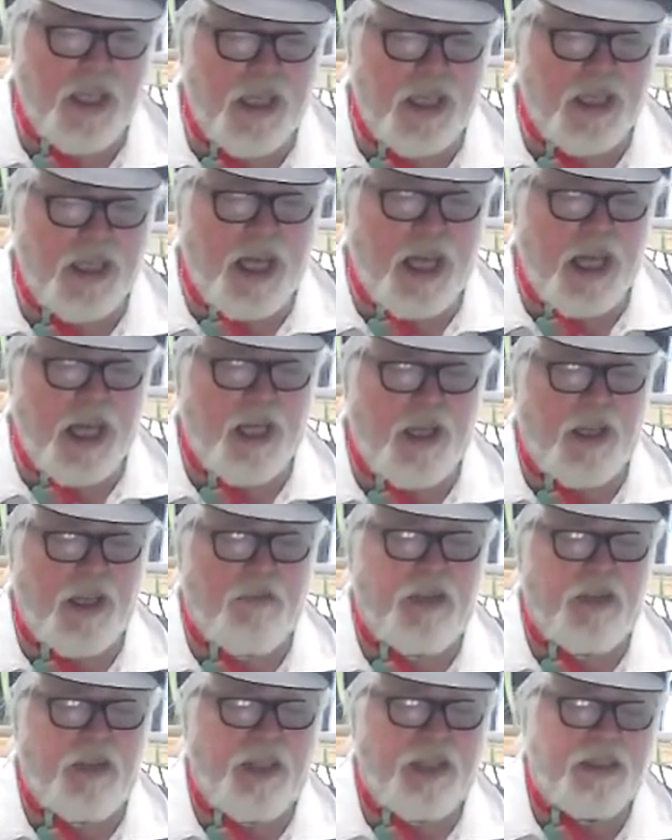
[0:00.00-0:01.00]
Title
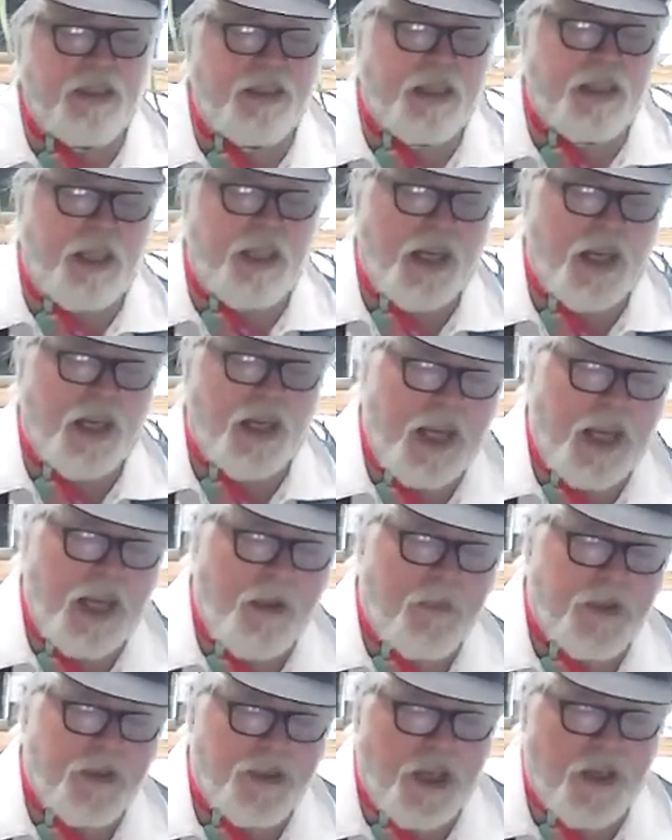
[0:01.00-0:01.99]
of this
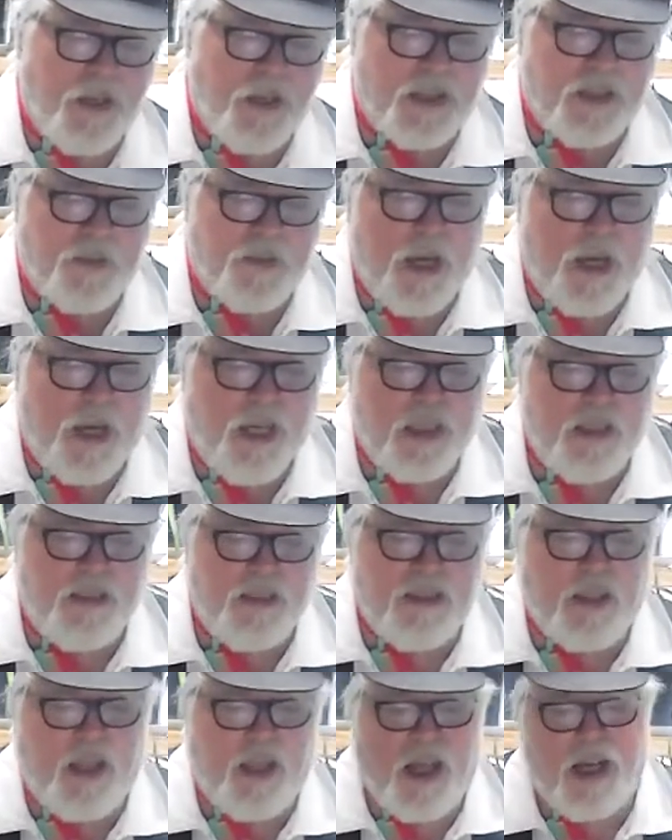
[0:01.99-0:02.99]
episode is Bugs,
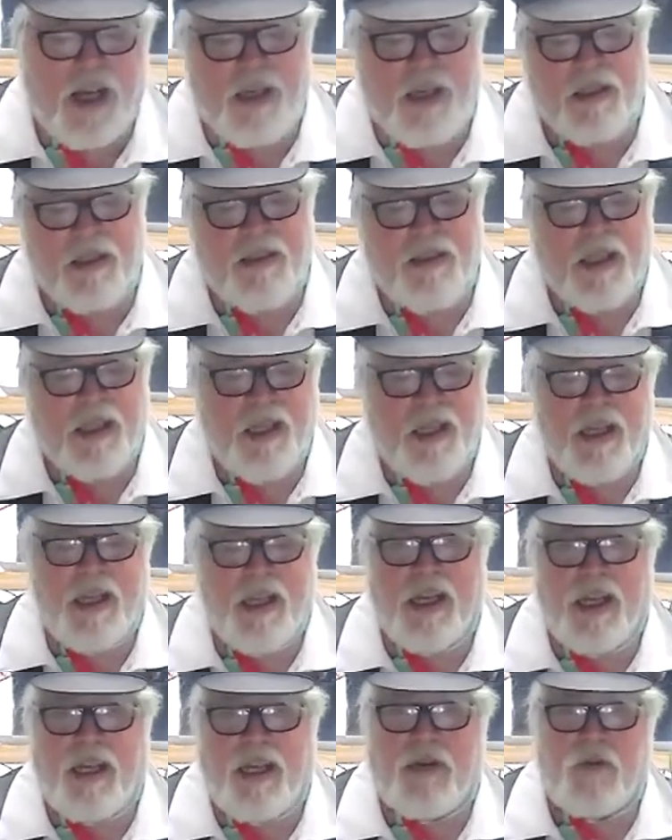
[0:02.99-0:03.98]
Slugs,
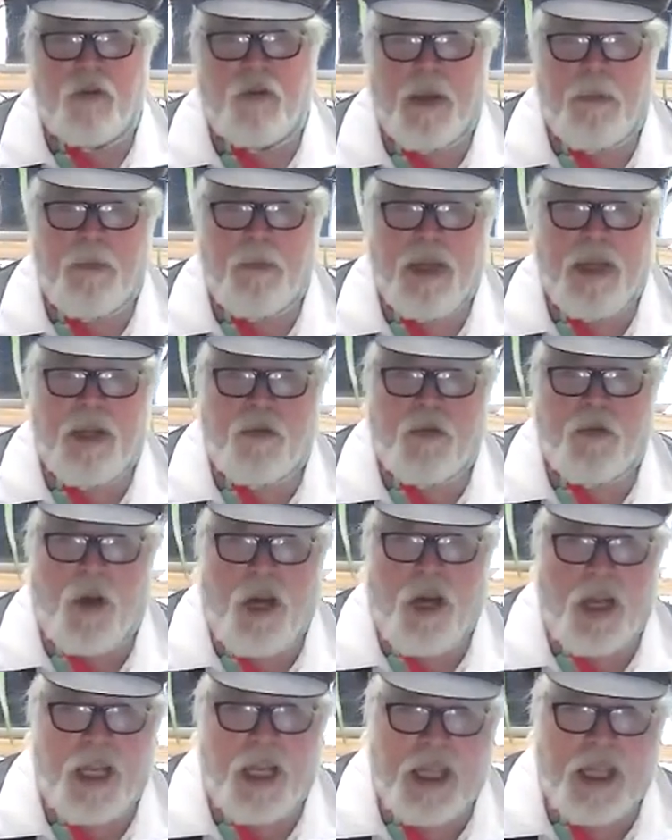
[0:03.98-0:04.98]
and Creepy
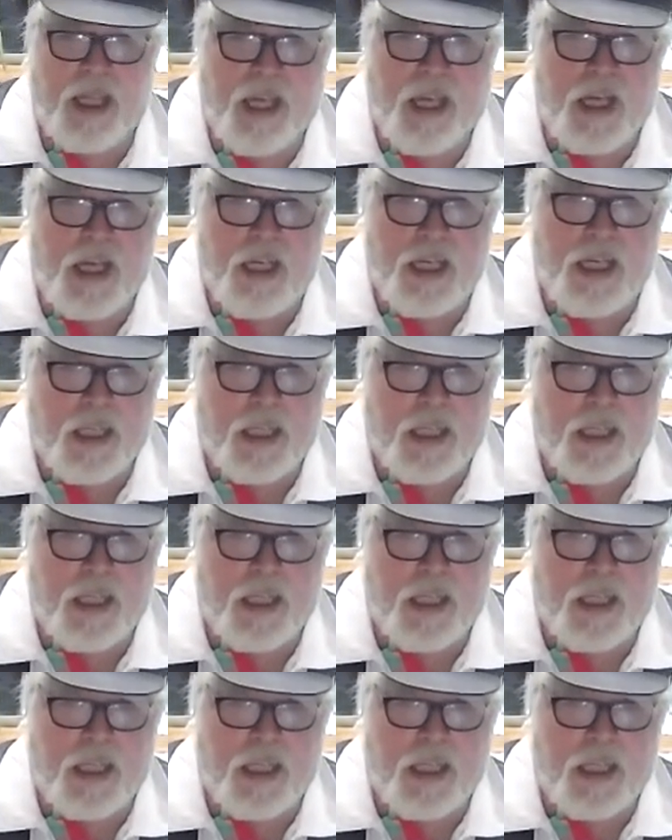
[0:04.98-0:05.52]
Crawly Thugs.